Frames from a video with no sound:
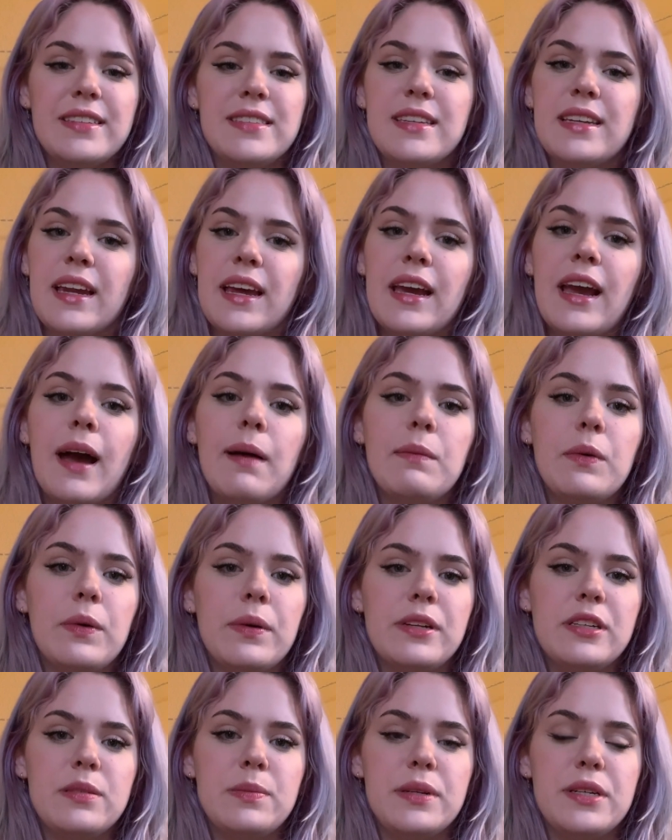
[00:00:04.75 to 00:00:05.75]
Today I'm
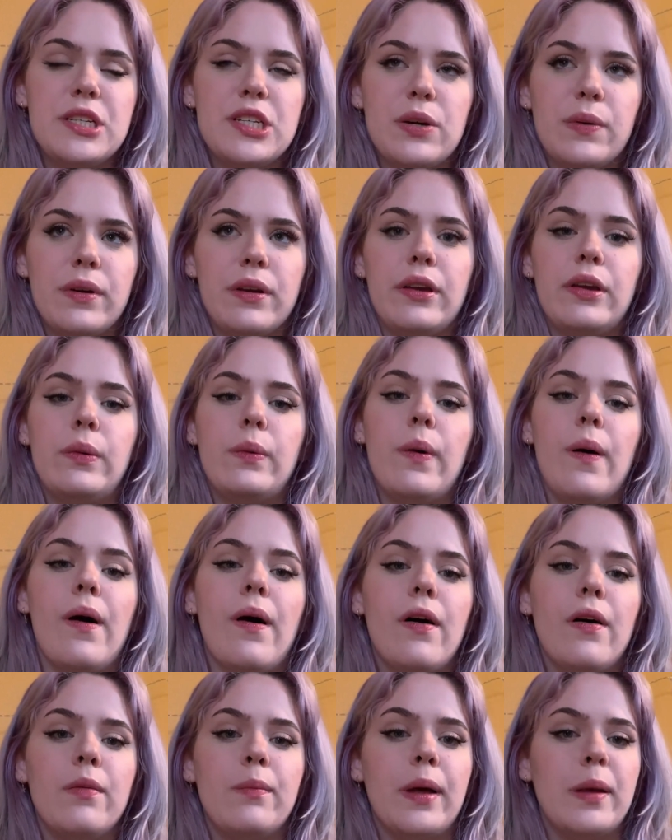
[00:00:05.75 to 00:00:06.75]
going to be showing you
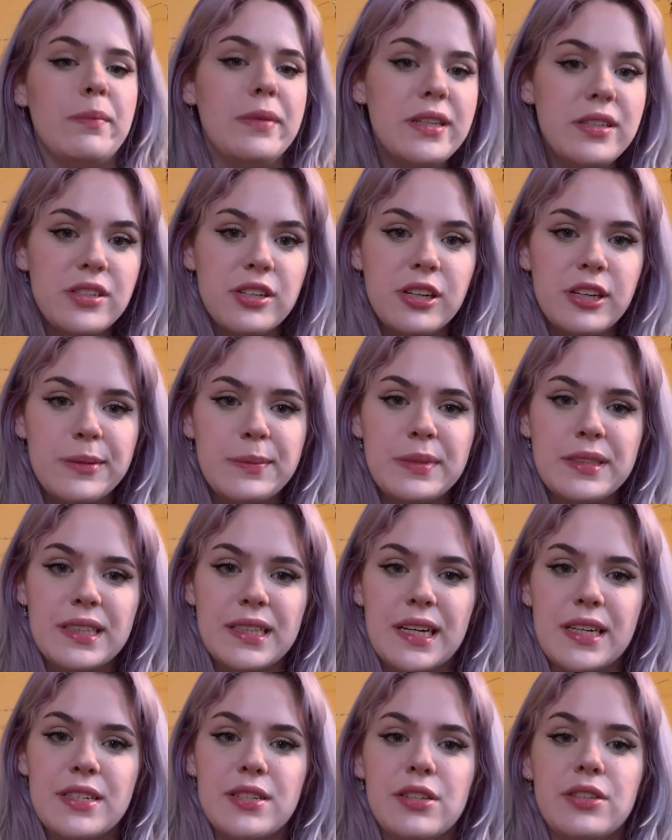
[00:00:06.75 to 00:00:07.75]
all my midterms
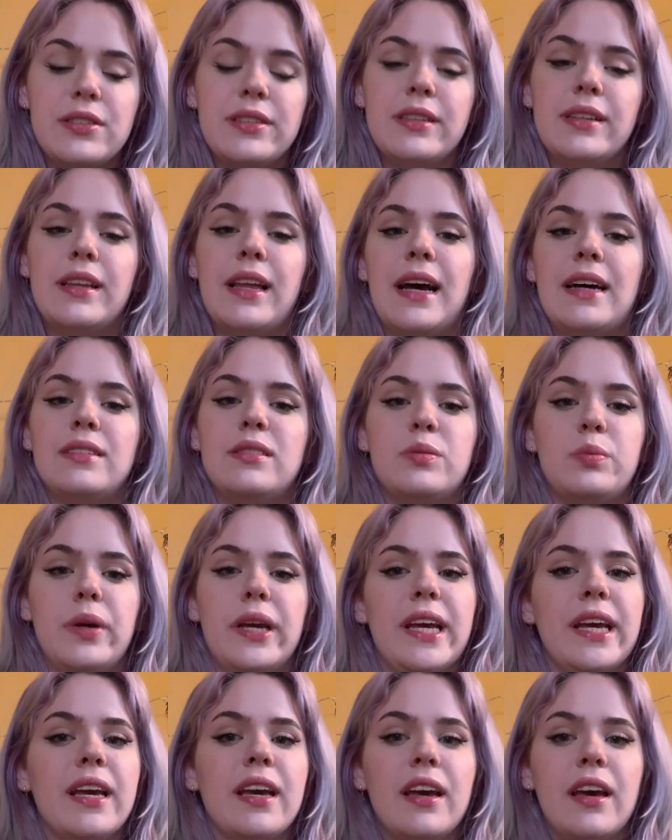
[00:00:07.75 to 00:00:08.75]
that I turned in last
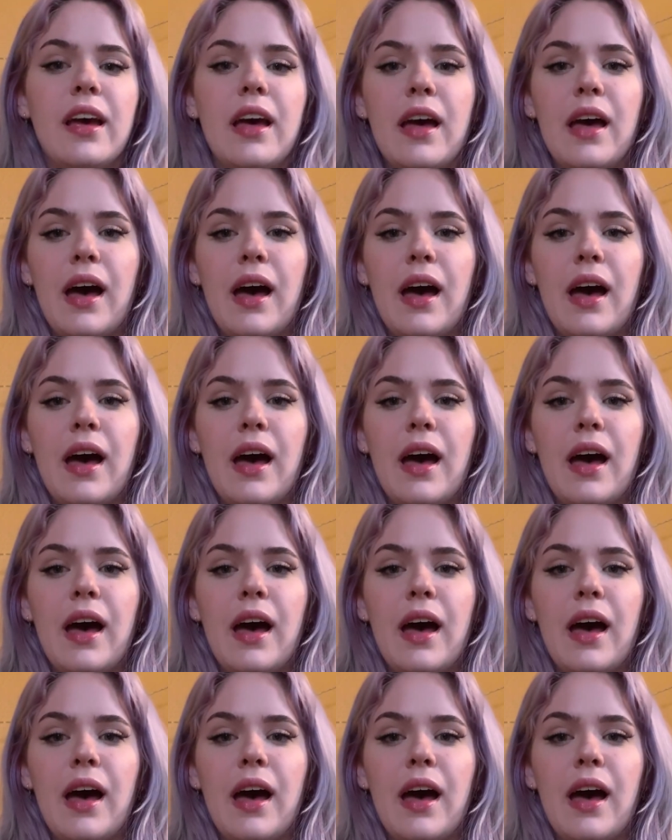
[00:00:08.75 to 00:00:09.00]
week.